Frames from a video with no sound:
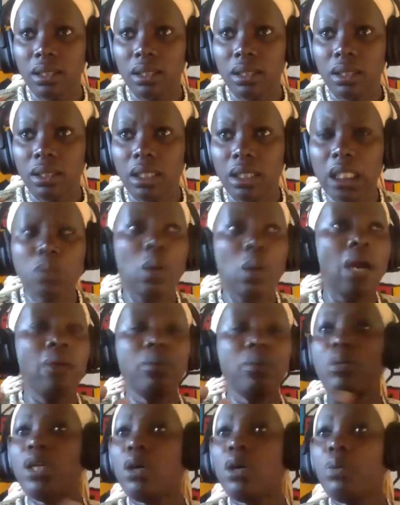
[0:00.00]
Yeah. That's why
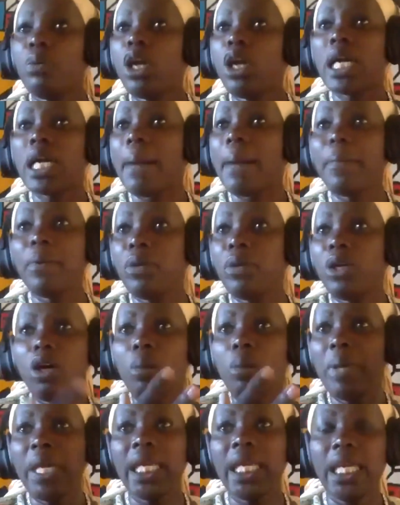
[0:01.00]
we're
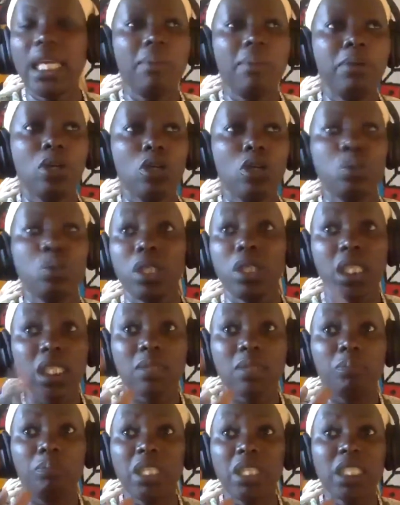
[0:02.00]
not being here because
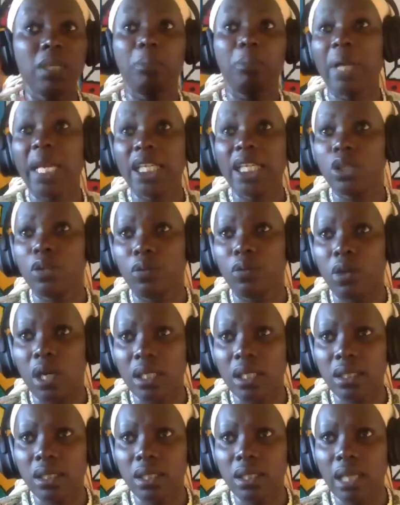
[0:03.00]
it's a pleasure for
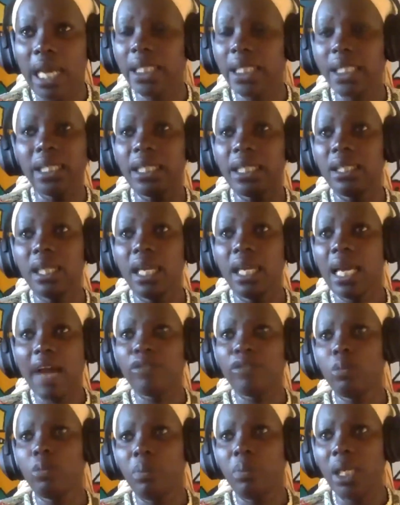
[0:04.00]
us. I didn't
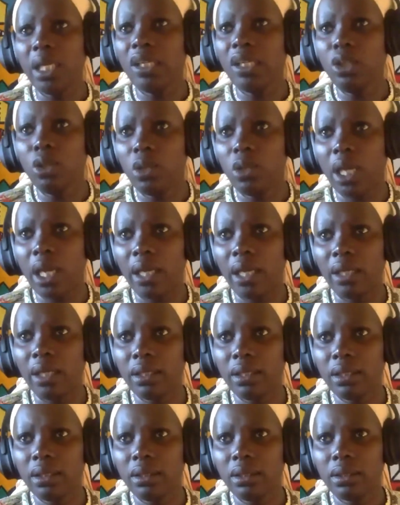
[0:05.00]
have to be in the UK.
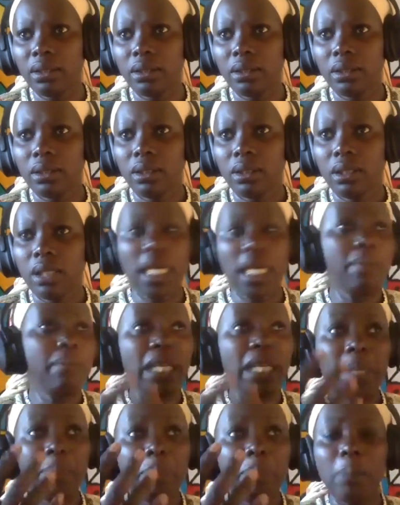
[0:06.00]
And
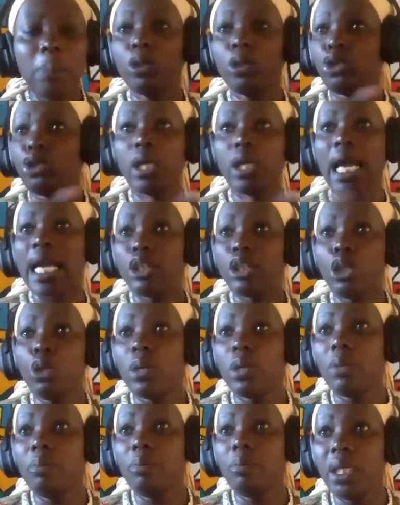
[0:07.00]
many people don't actually
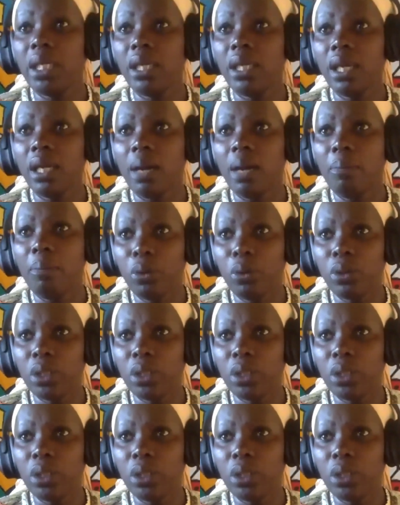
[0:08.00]
want to be abroad.